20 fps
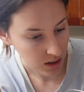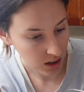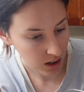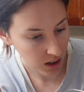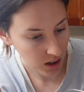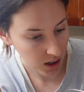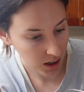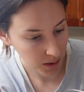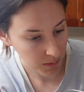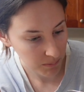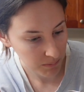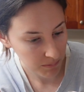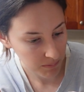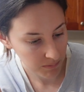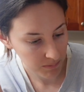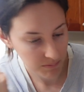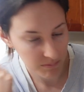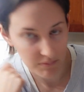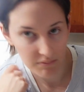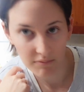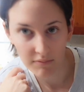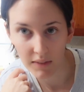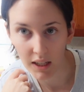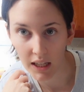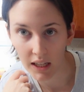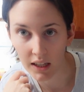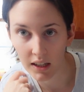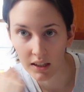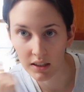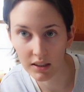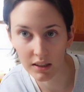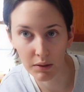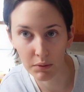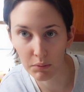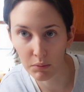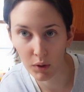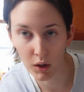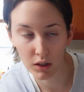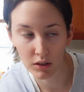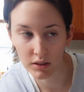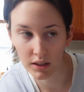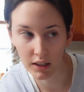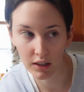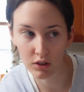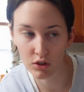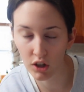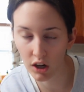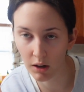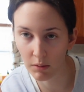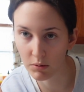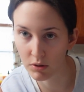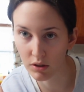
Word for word: Um, and it works like a charm.